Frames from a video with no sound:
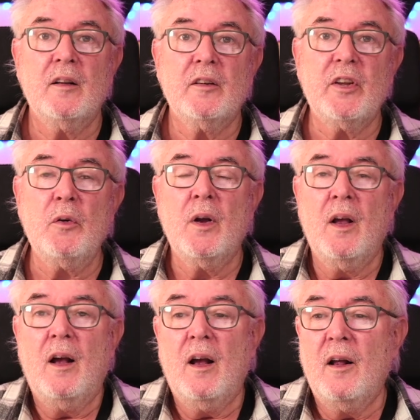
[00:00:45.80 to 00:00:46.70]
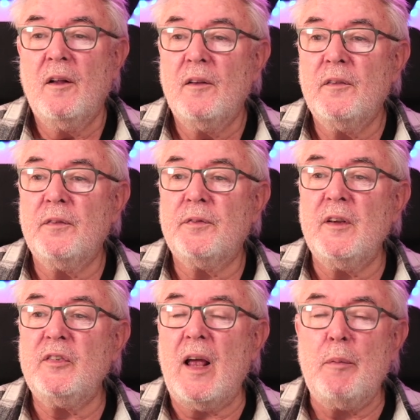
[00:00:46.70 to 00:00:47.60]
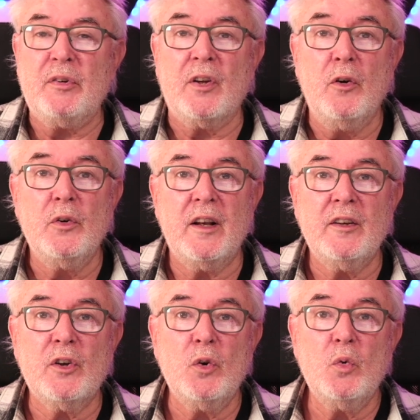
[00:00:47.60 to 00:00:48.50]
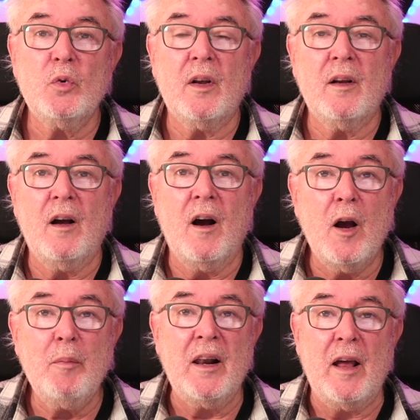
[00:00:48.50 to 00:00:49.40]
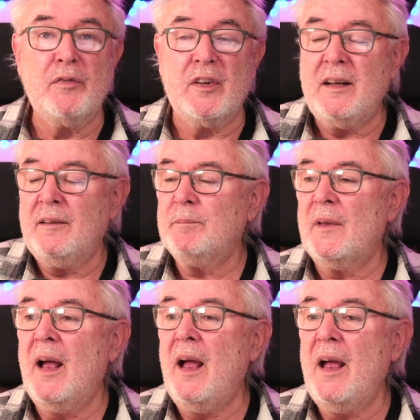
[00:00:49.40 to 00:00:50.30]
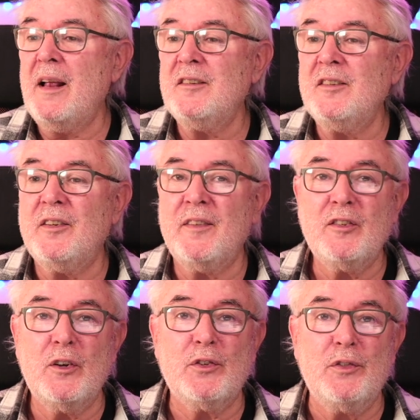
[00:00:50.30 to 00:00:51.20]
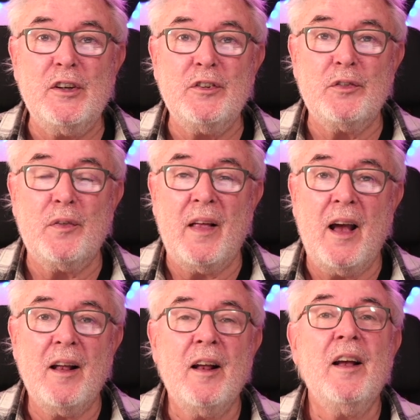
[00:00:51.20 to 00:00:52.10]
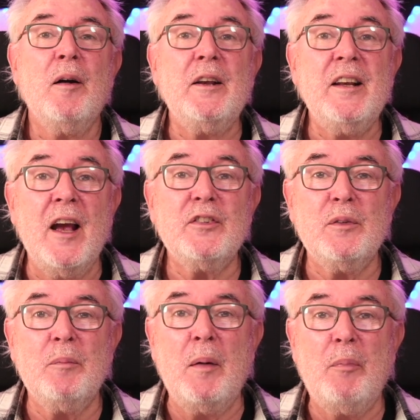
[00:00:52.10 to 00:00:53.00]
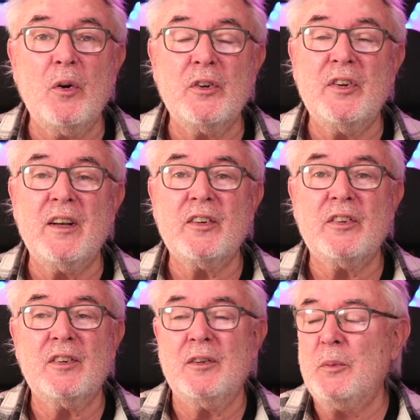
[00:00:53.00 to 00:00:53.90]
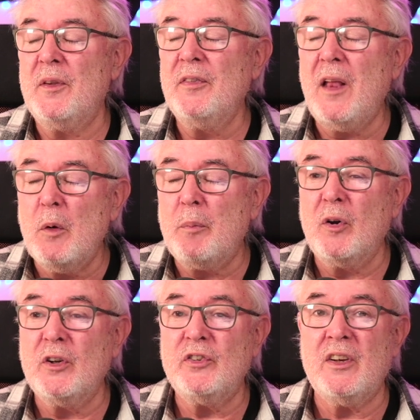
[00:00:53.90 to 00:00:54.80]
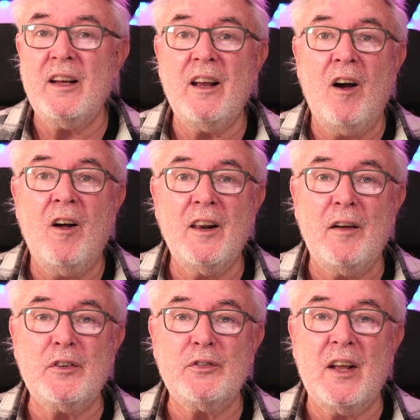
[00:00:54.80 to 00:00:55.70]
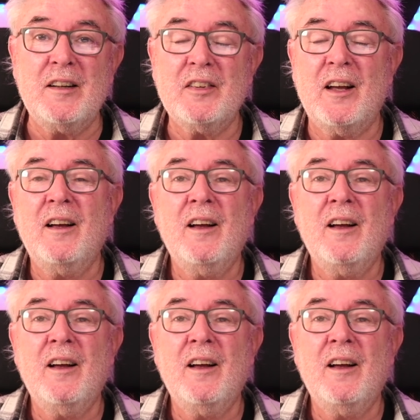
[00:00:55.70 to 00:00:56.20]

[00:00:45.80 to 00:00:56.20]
So, this episode is called I'm a Lefty, and there's lots of reasons for that. Yes, my politics, with no apology, are left of centre.